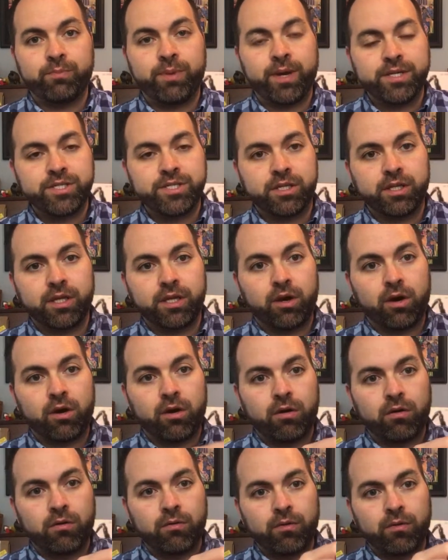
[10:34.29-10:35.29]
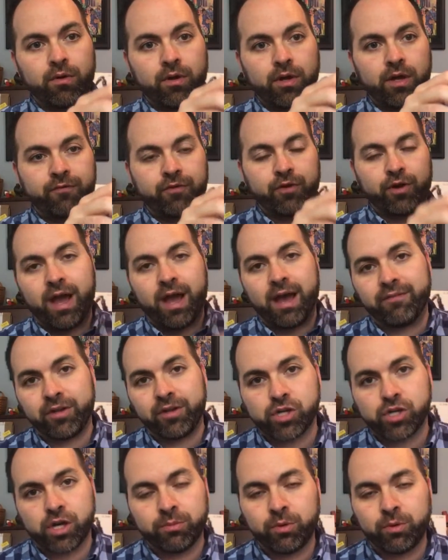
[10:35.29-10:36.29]
Basically, if you're having
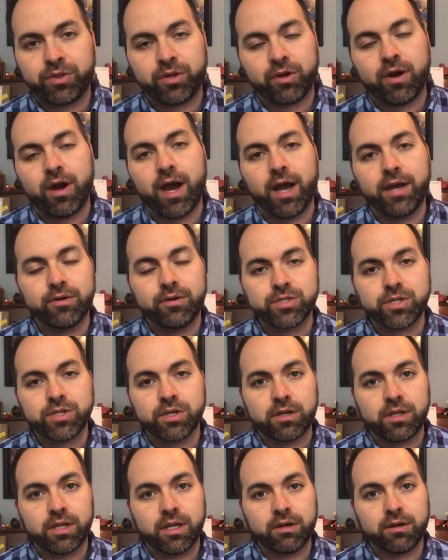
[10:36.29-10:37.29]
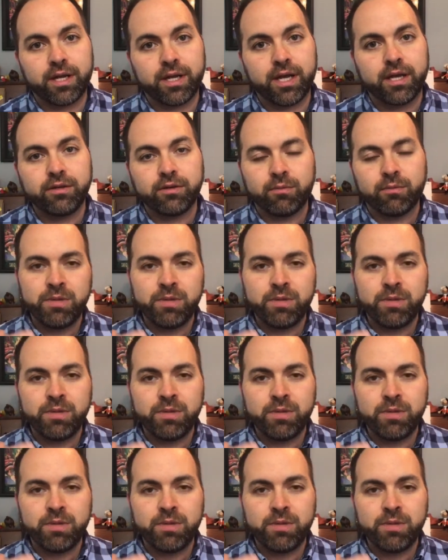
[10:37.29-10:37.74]
trouble with your high notes on clarinet,